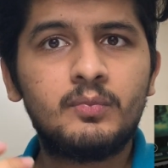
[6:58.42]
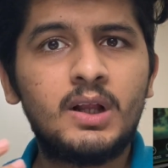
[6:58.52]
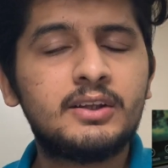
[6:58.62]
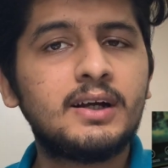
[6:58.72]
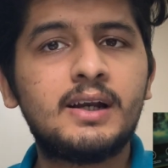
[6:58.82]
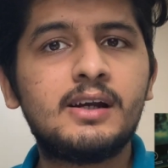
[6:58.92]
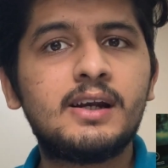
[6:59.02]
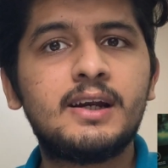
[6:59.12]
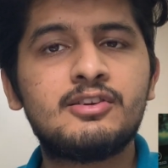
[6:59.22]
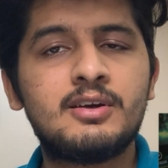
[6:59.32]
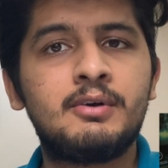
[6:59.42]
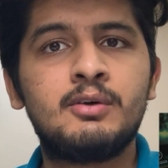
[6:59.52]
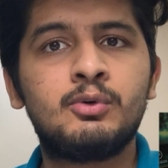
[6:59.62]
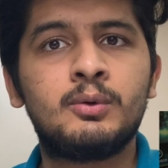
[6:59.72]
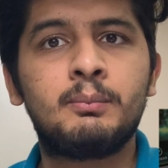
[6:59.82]
the current rate is
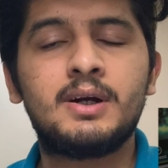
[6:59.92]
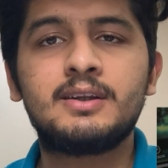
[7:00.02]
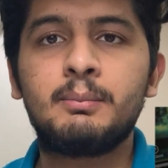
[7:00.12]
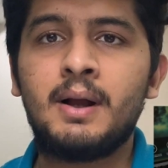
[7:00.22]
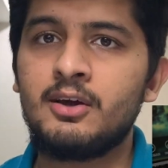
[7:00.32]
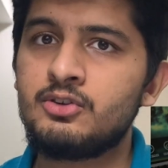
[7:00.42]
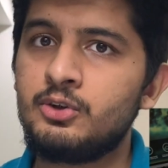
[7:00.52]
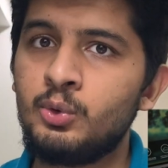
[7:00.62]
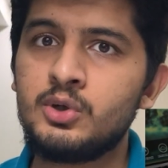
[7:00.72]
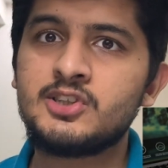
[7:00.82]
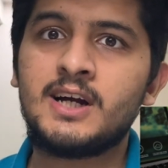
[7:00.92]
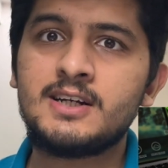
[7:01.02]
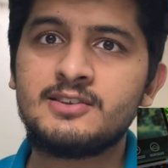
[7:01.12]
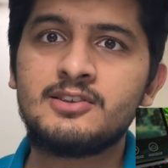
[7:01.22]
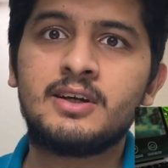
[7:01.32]
74, but the banks don't charge
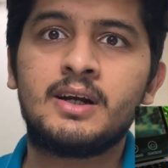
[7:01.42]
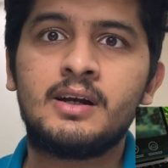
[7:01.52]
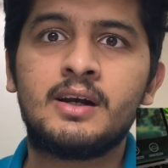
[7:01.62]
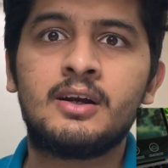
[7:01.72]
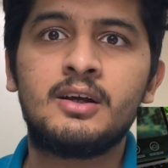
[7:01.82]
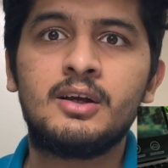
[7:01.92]
this current rate.